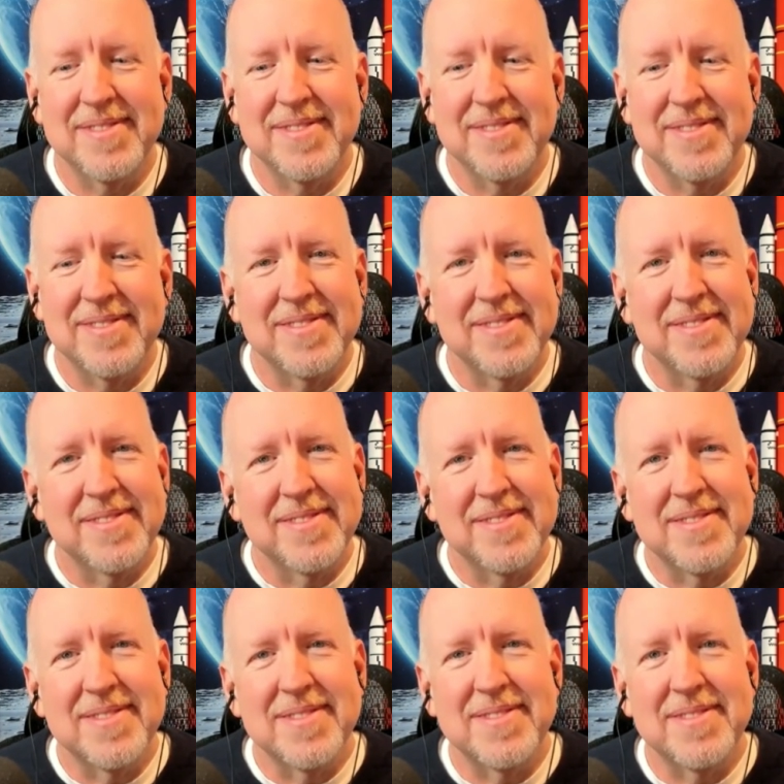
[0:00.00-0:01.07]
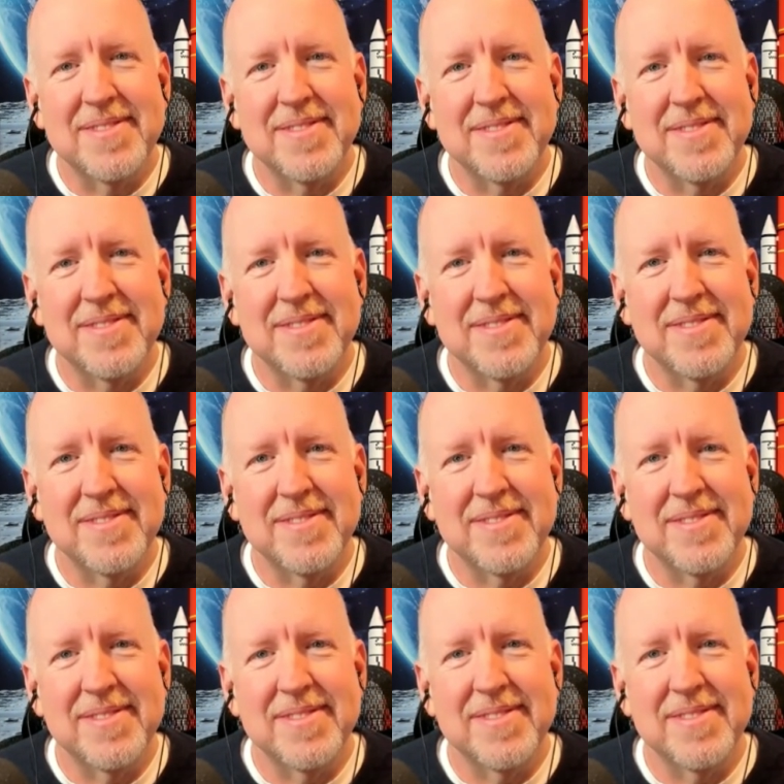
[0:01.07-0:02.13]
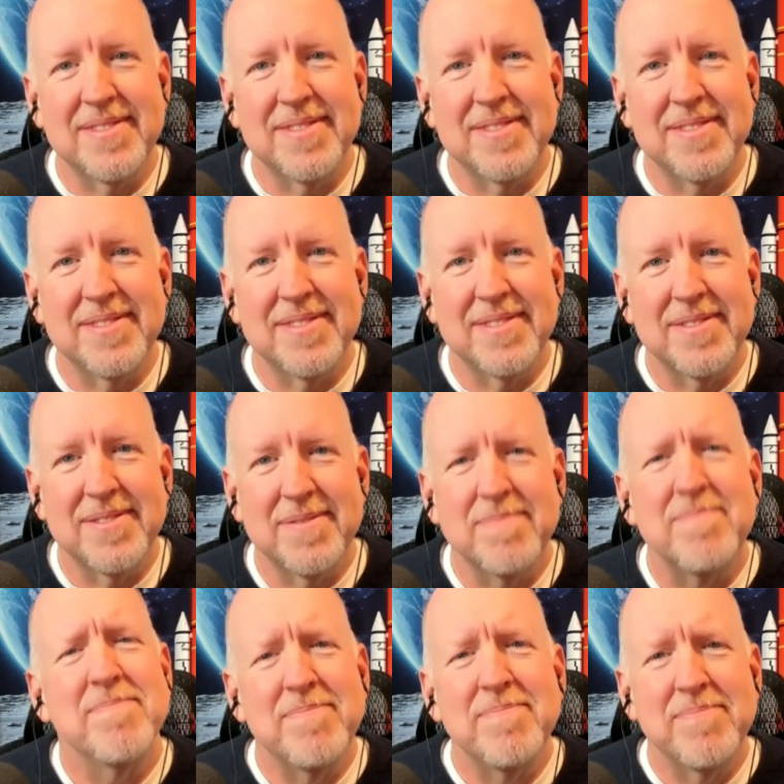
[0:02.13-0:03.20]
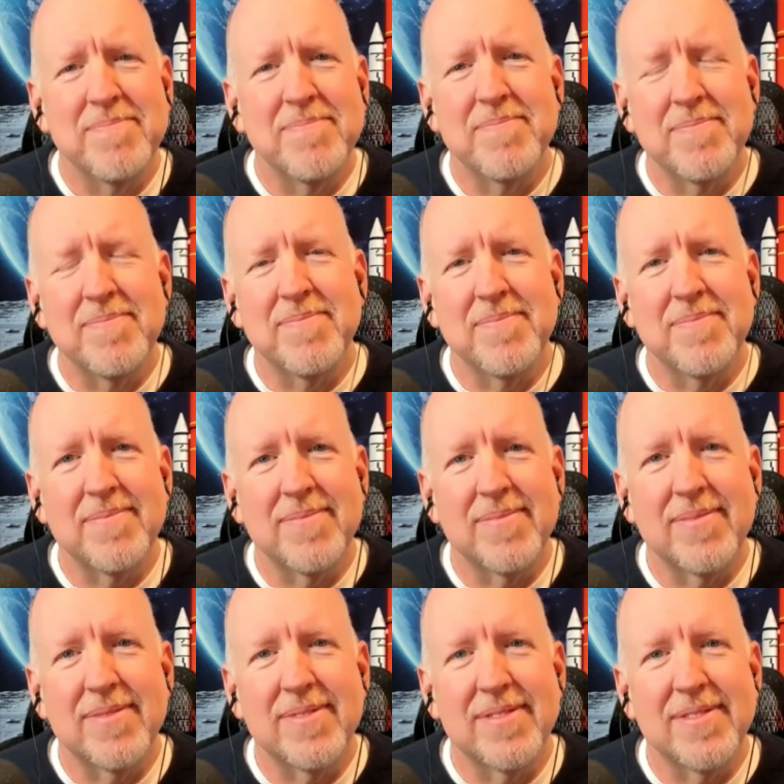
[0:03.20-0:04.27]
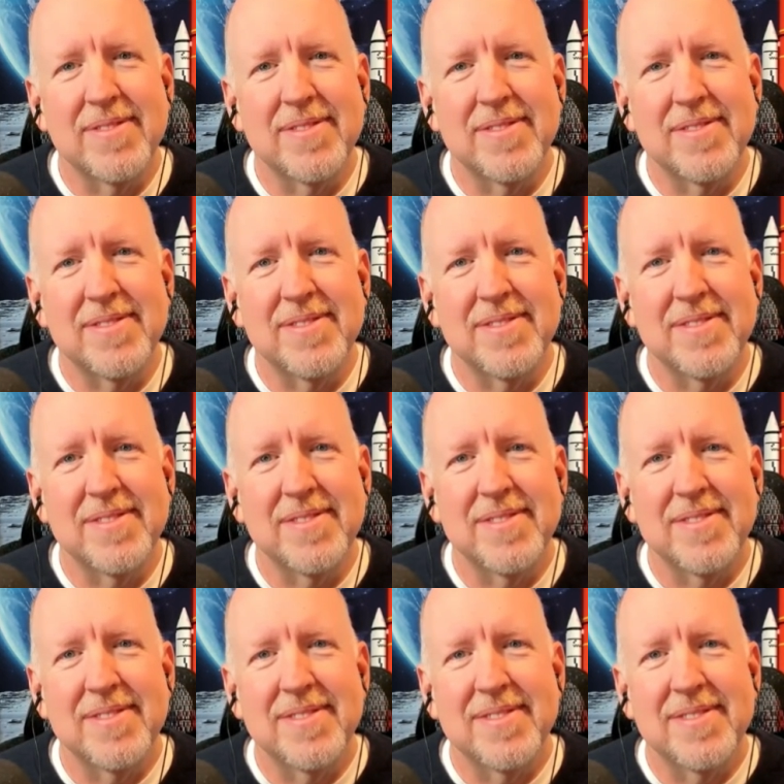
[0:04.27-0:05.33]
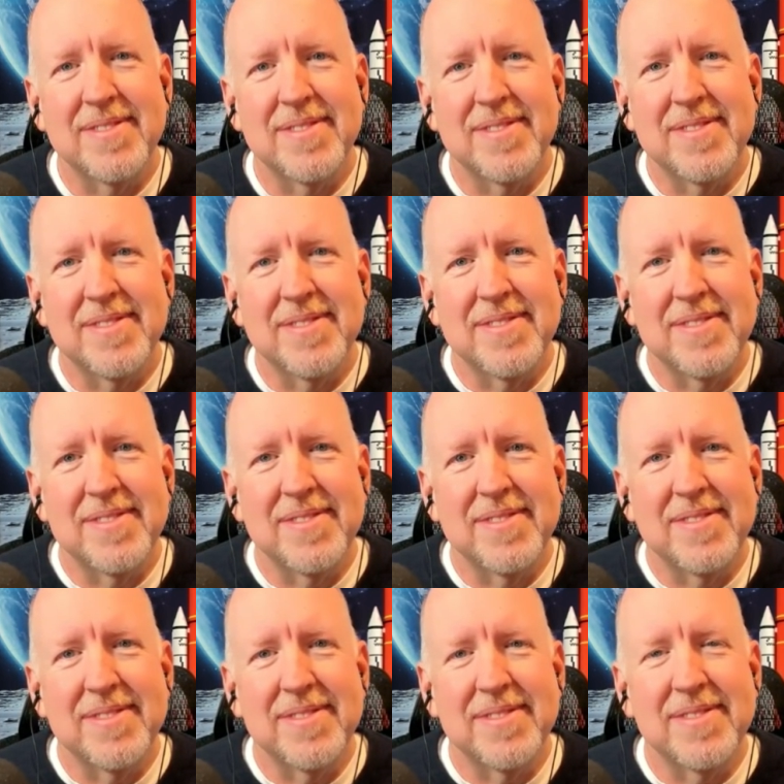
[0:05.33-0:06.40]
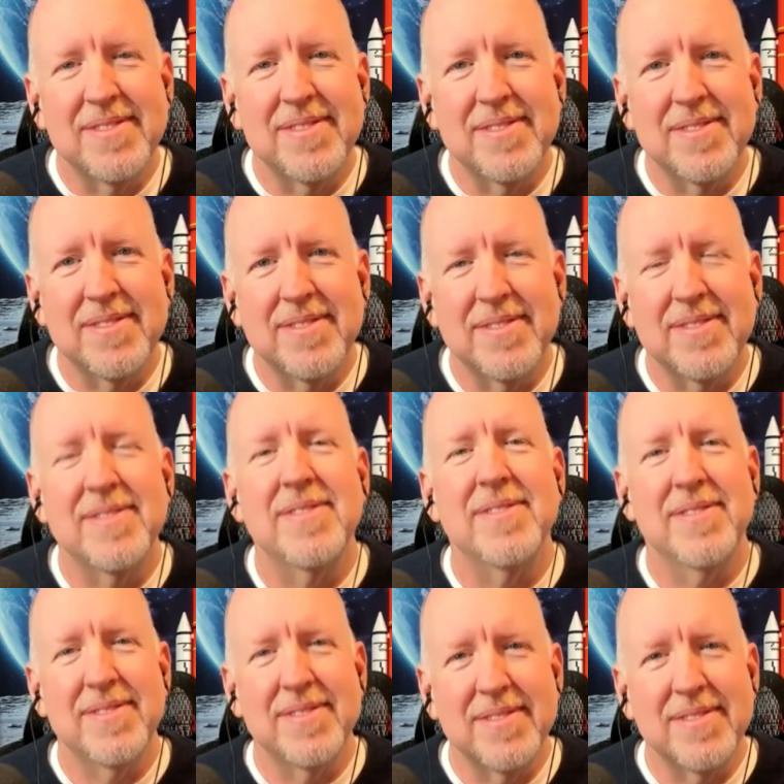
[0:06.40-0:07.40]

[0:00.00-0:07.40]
This person isn't speaking.